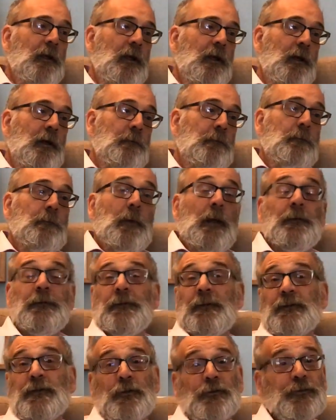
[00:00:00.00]
Um, I
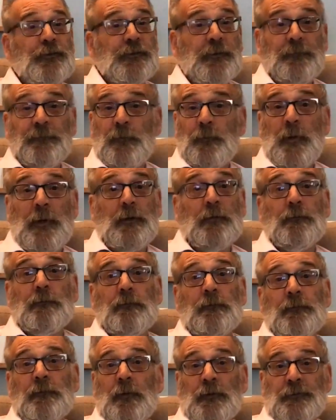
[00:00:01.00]
think there's lots of stuff
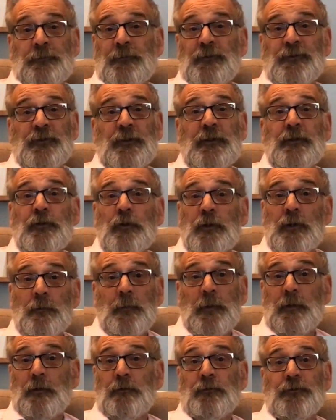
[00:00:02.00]
about, lots of things need doing
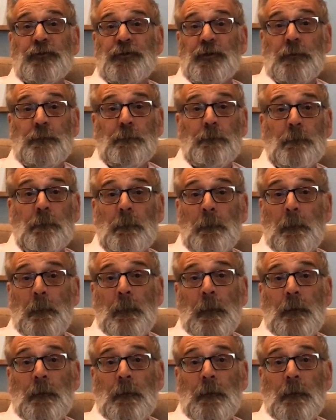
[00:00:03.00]
about um,